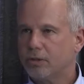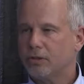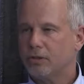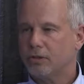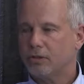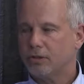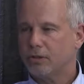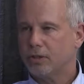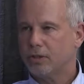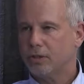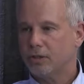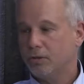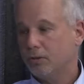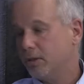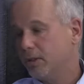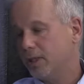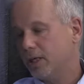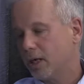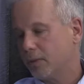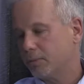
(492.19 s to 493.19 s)
So it's a
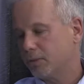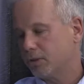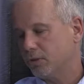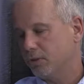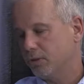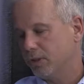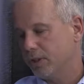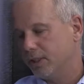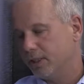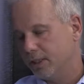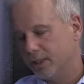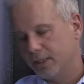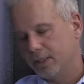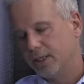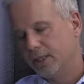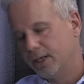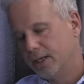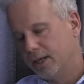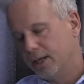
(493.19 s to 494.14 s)
unique opportunity, and,